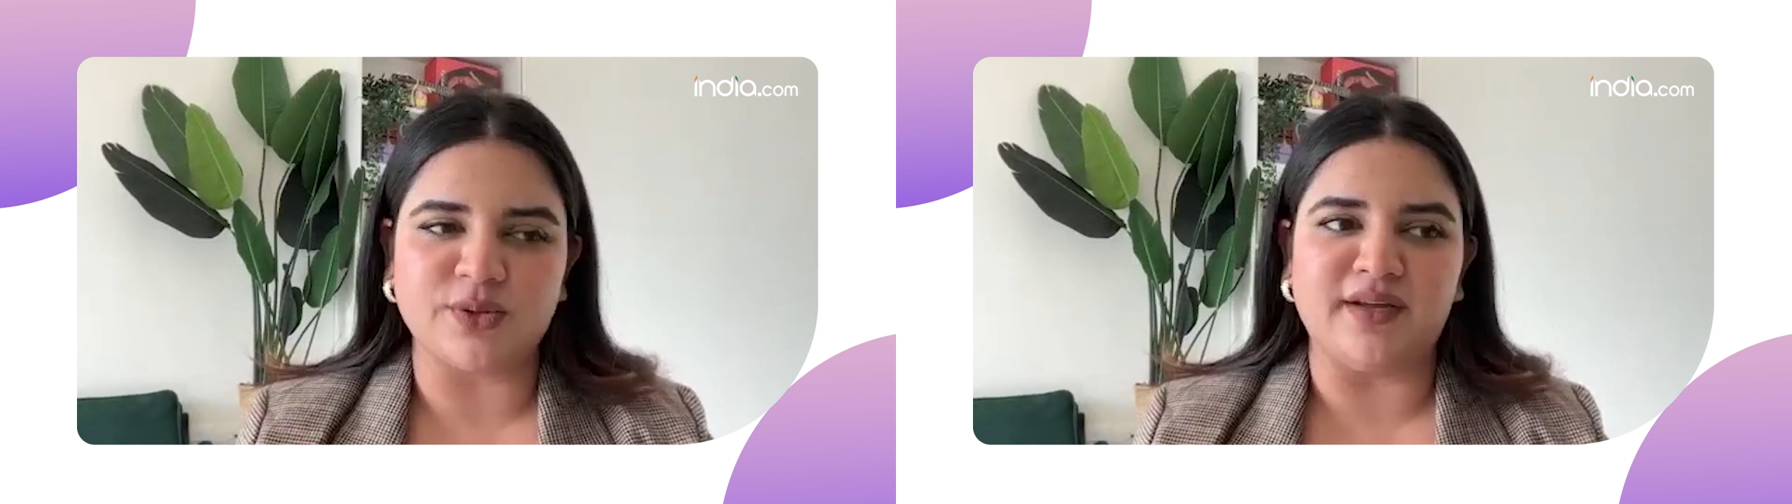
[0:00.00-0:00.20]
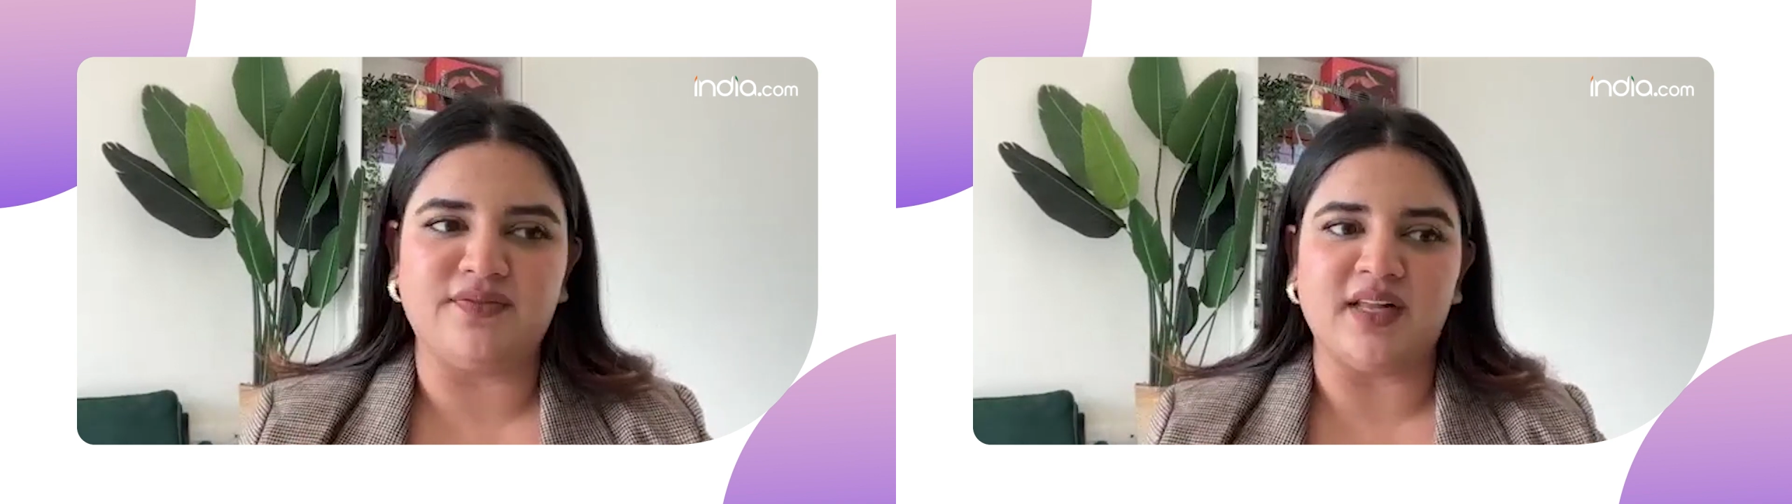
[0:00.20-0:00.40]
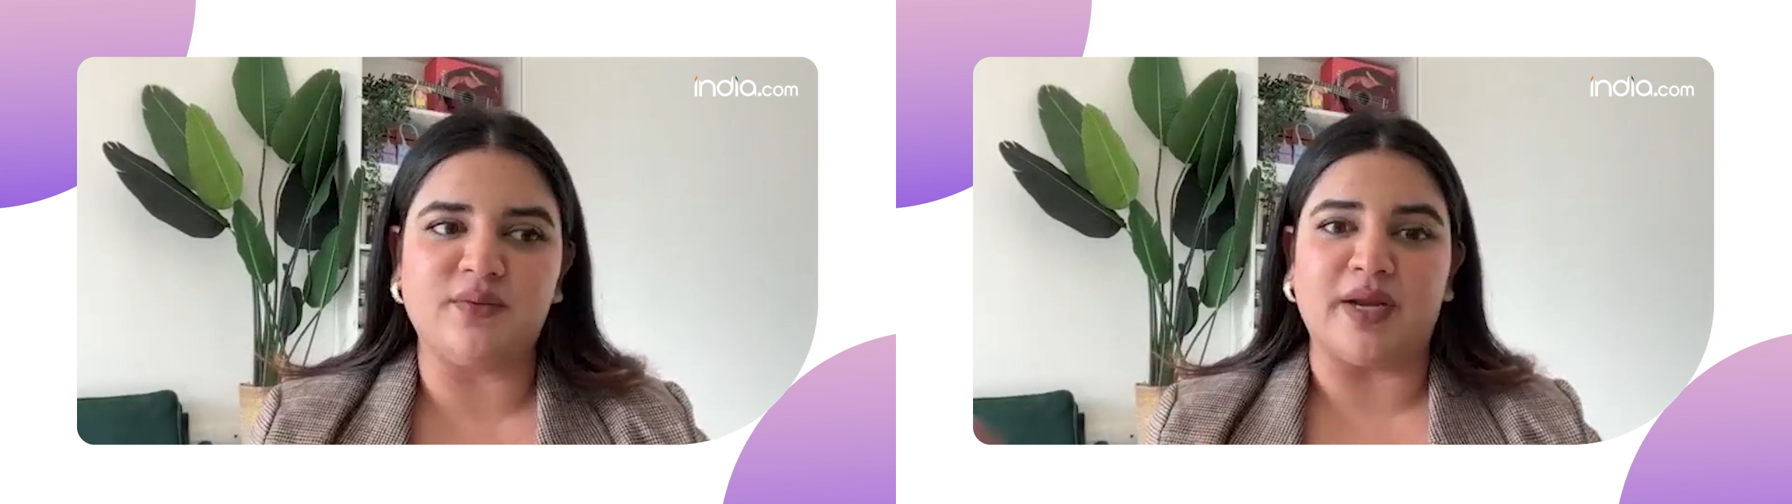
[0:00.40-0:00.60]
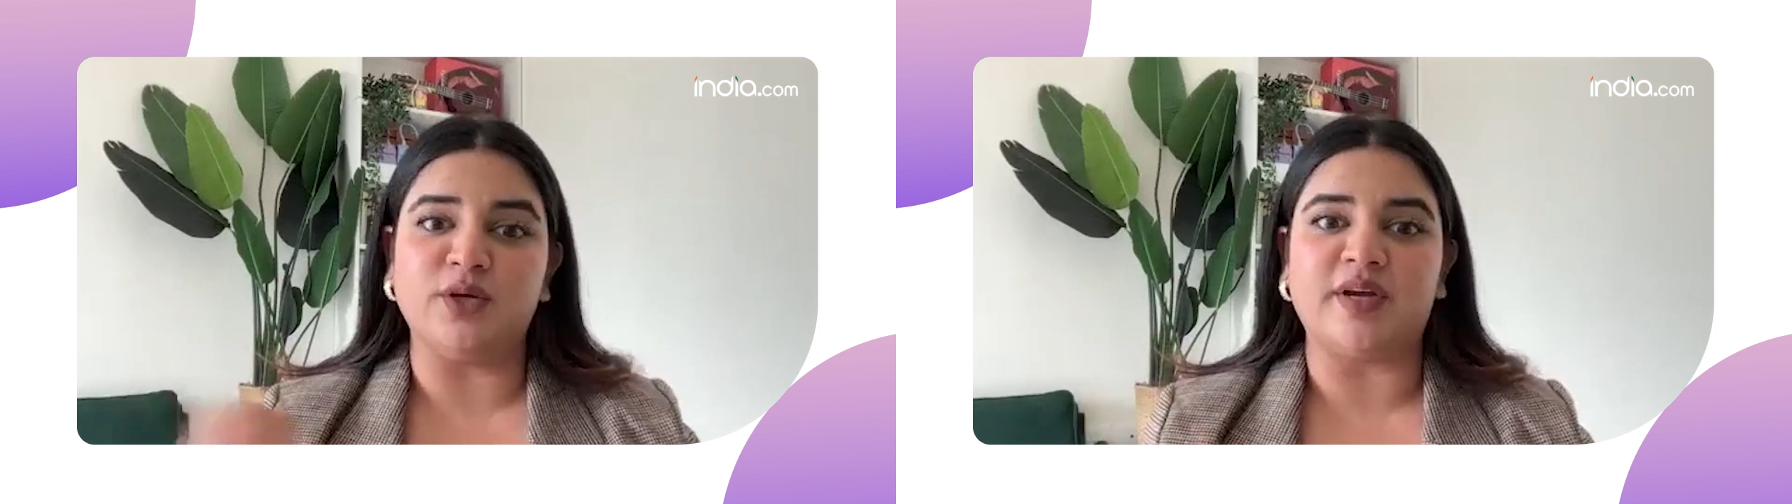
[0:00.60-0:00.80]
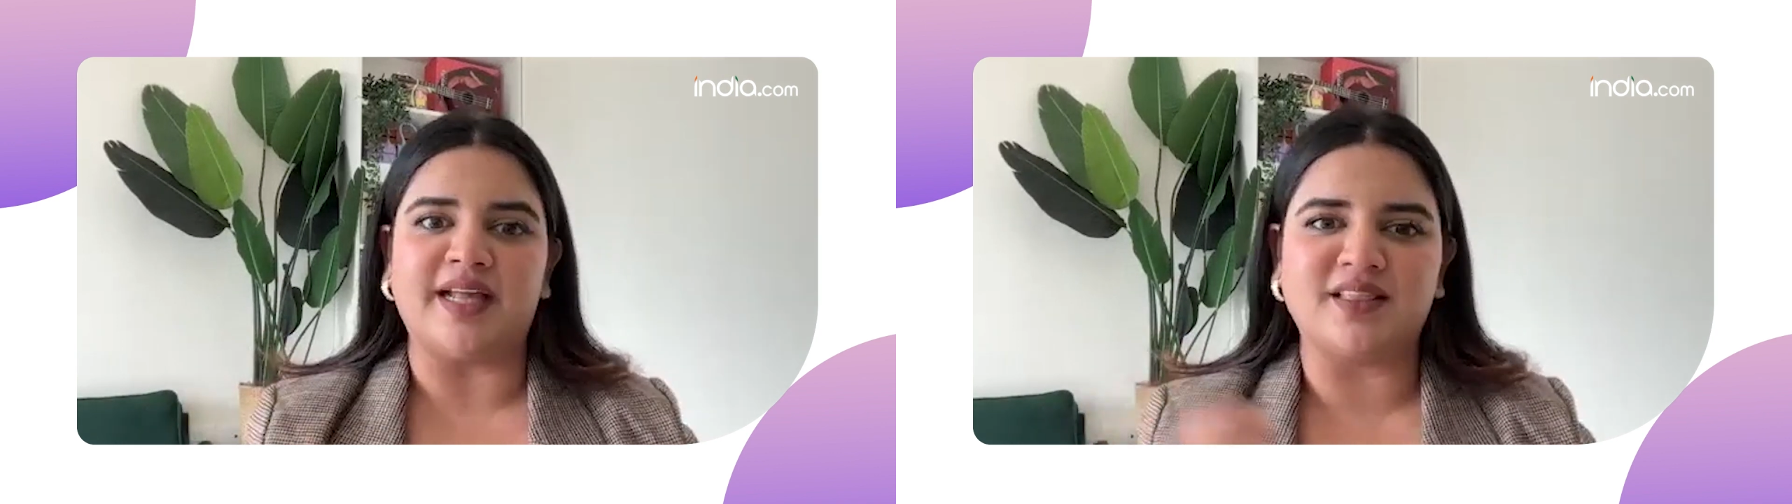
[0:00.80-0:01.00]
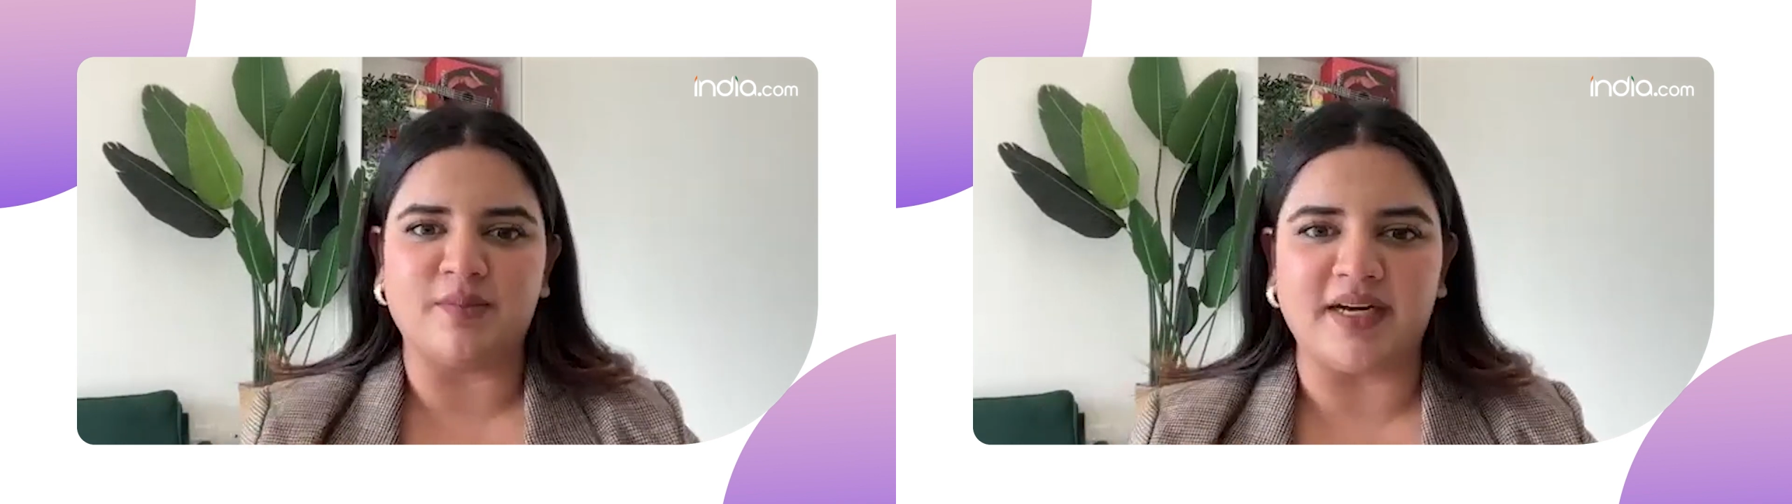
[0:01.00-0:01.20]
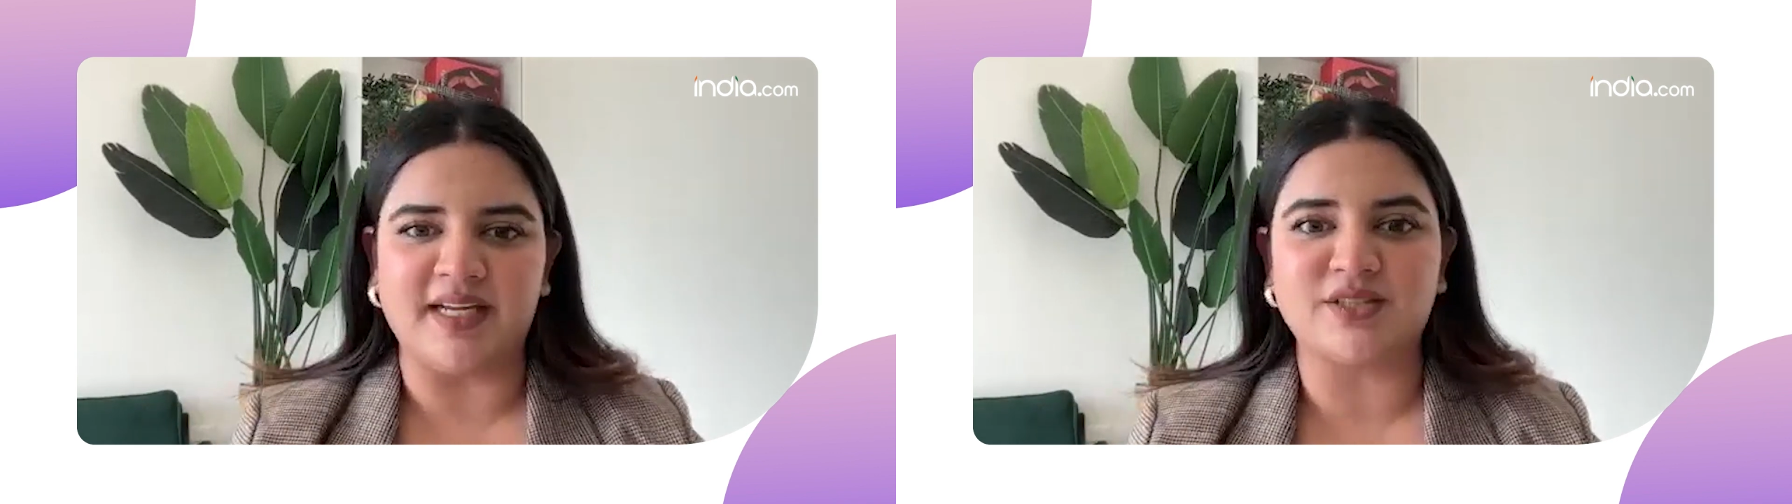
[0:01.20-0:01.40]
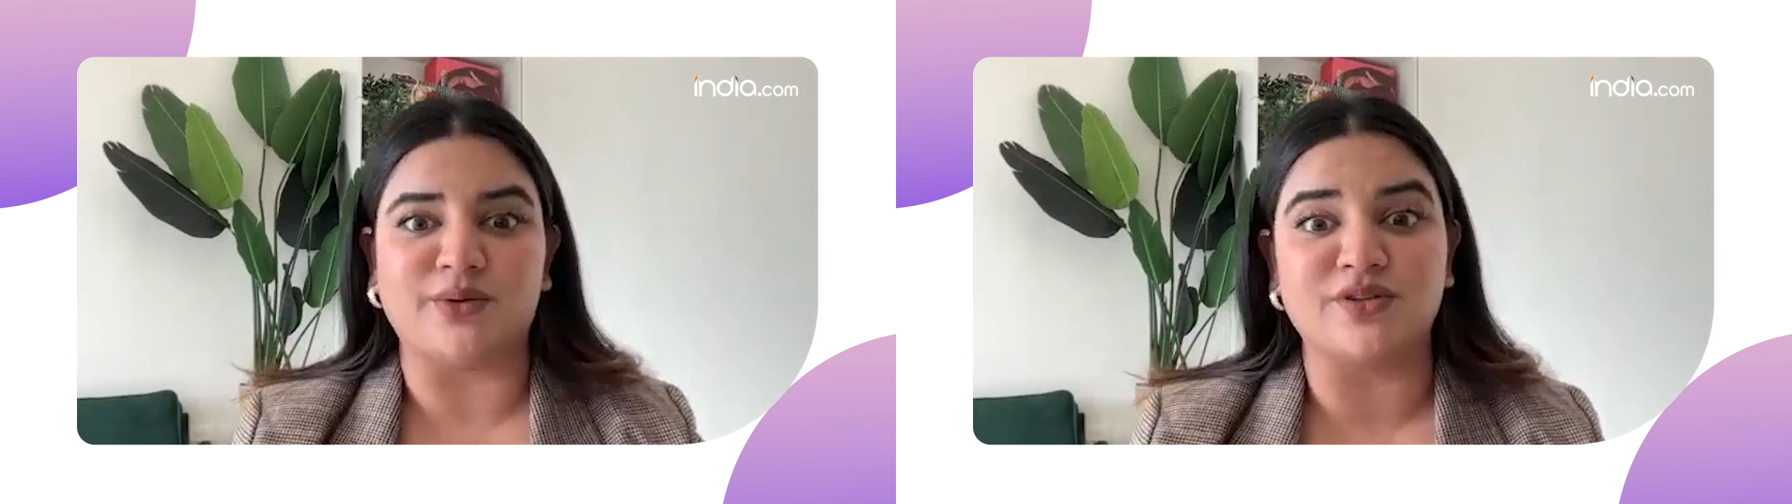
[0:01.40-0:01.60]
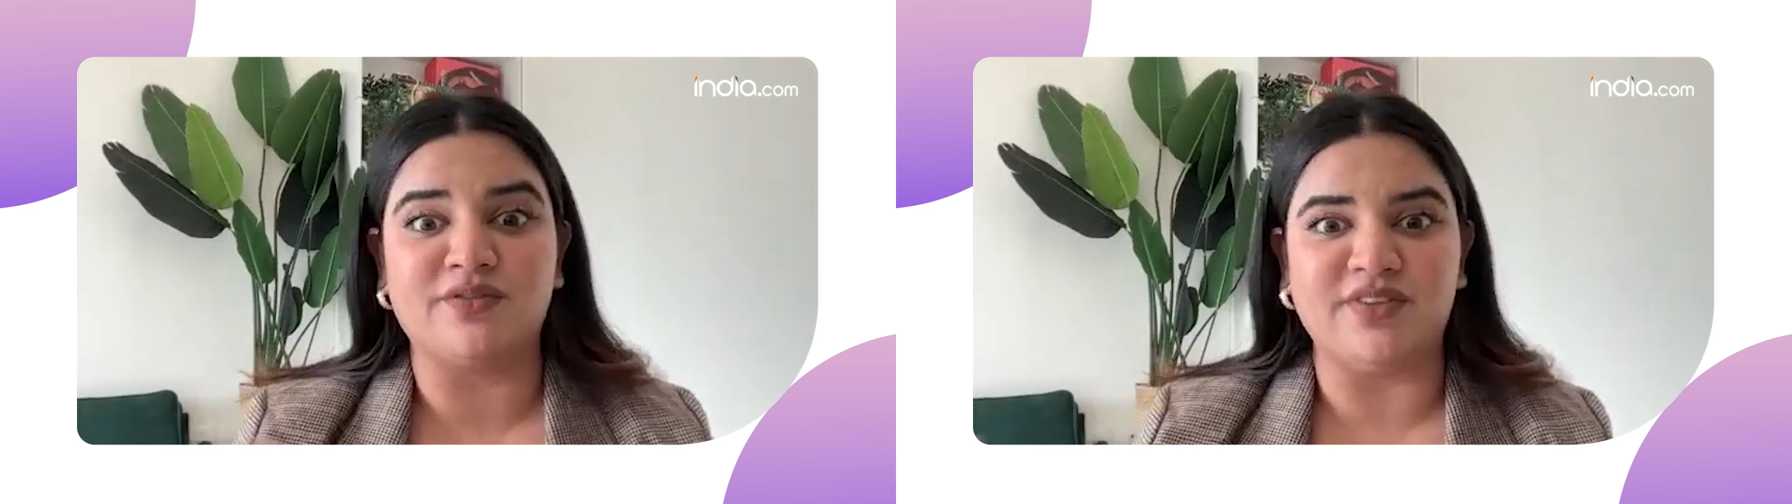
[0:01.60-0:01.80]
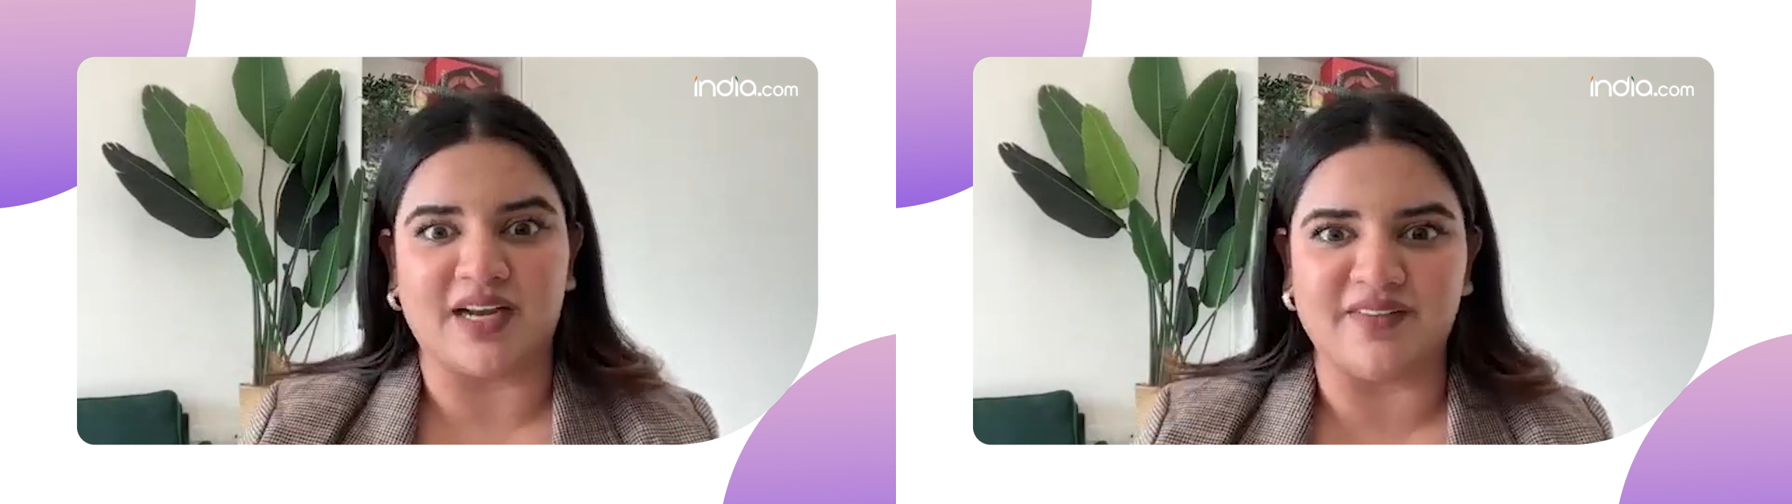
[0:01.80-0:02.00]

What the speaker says: So I feel when you get the money, it's also very,